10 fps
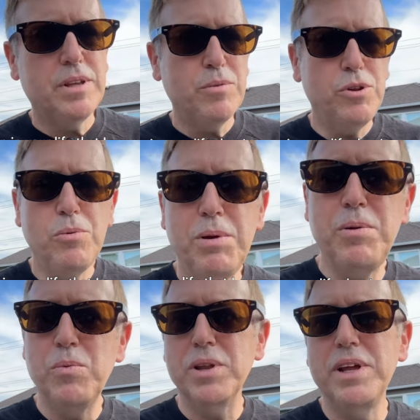would you be
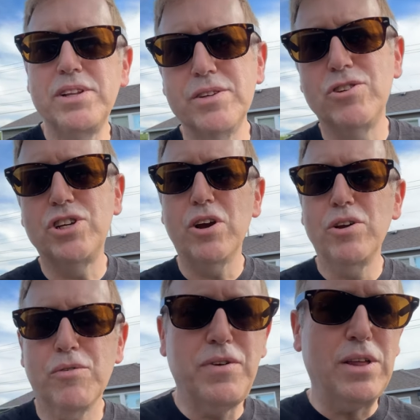willing to share
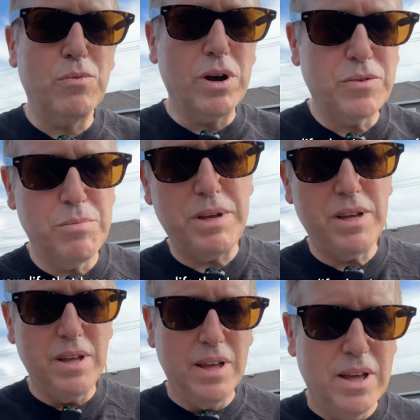your faith walk with me?
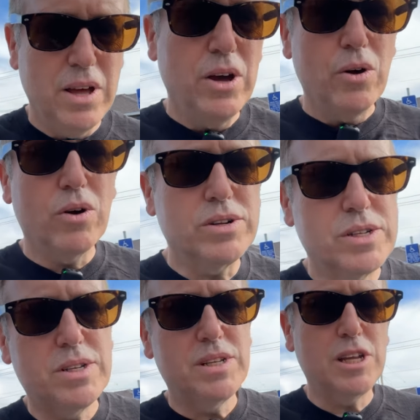Or
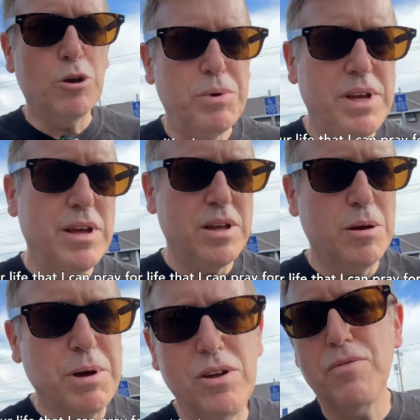tell me
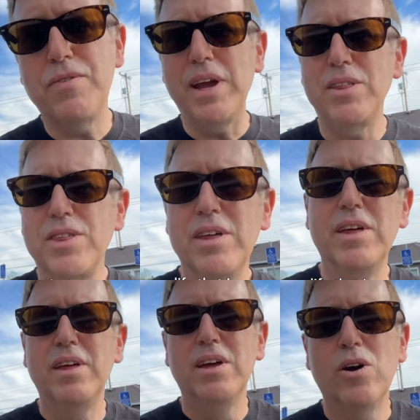about your faith
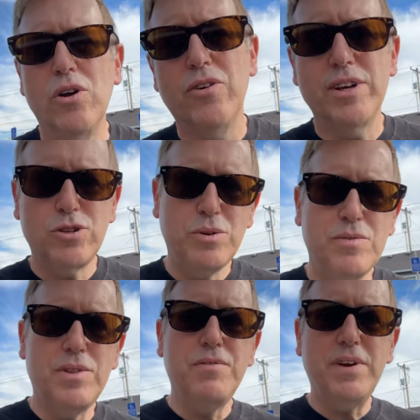or your history
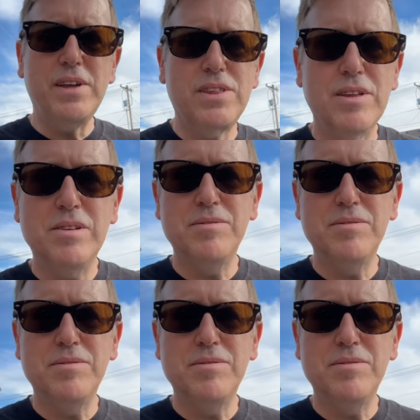with the faith?